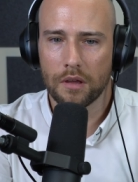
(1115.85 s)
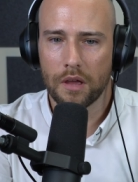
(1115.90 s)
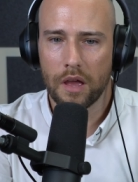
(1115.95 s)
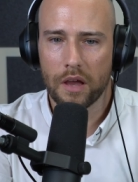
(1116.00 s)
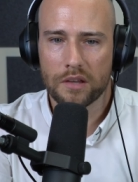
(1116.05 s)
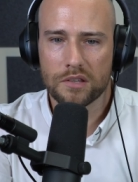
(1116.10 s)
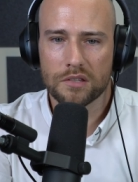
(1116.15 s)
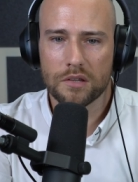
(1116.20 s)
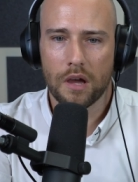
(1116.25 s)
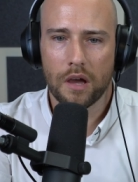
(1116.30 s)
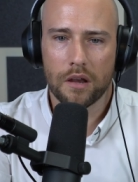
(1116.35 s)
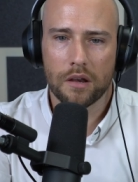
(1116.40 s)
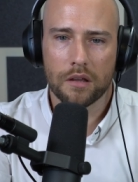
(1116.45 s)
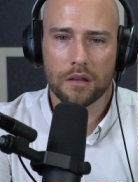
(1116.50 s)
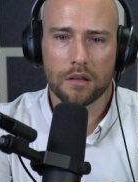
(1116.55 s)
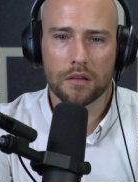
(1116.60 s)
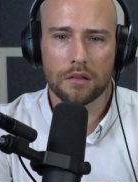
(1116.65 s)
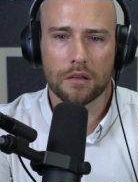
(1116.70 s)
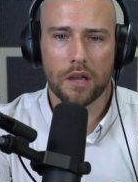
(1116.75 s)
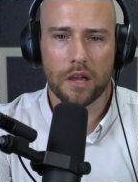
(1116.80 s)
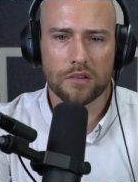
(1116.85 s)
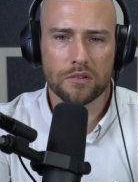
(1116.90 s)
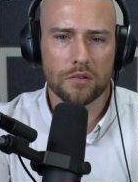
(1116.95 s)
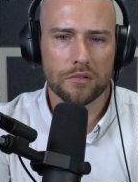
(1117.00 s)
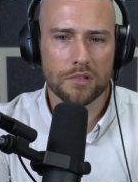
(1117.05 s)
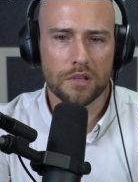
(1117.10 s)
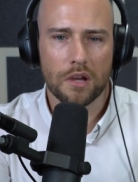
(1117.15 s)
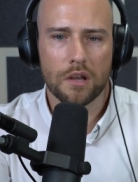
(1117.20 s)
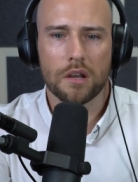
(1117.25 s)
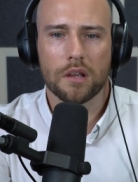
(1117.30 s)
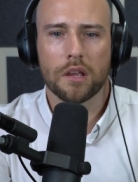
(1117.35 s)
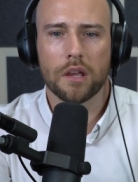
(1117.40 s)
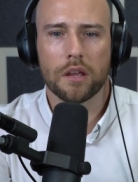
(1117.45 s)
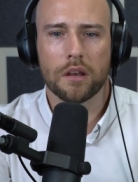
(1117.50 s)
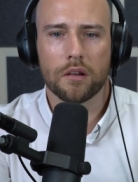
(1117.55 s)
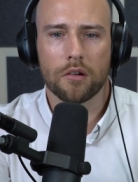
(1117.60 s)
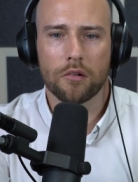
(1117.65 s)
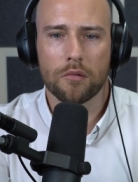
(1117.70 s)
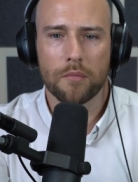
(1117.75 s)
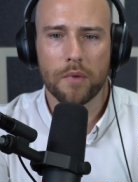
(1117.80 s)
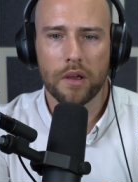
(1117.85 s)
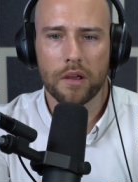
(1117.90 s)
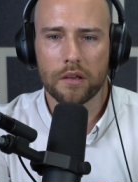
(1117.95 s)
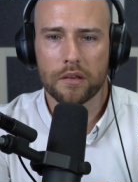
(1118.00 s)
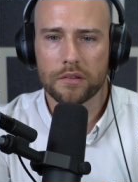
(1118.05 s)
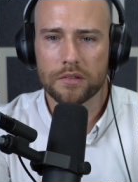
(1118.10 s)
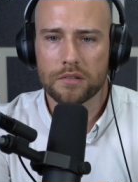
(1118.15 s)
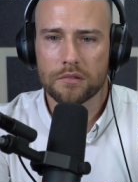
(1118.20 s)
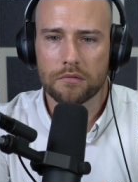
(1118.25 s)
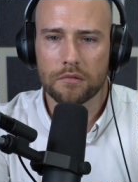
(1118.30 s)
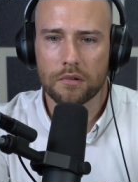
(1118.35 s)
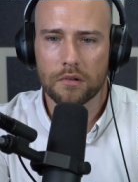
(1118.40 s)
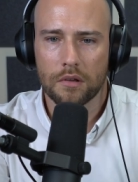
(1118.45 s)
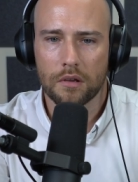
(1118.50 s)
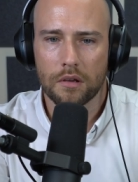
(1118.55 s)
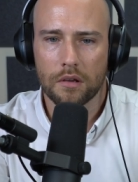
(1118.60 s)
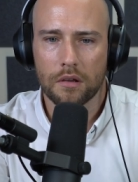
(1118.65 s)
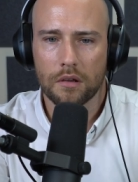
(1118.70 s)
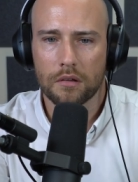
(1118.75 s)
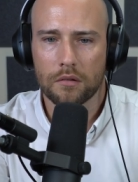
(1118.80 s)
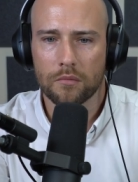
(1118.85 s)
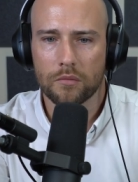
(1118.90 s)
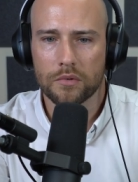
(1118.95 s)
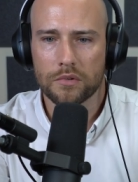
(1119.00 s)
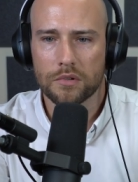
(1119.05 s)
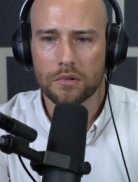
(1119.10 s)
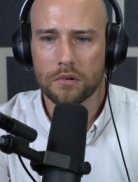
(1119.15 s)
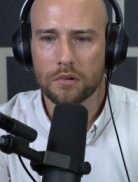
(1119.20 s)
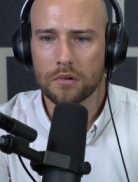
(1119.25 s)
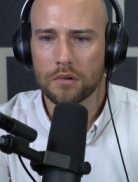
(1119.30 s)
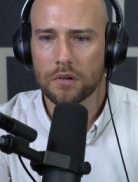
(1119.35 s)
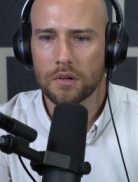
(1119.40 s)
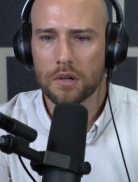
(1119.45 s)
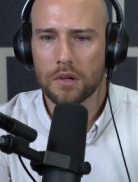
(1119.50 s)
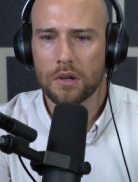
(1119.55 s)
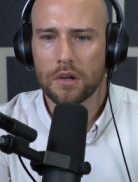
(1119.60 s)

Exonic, Exosonic, and Hermeus, uh, which are,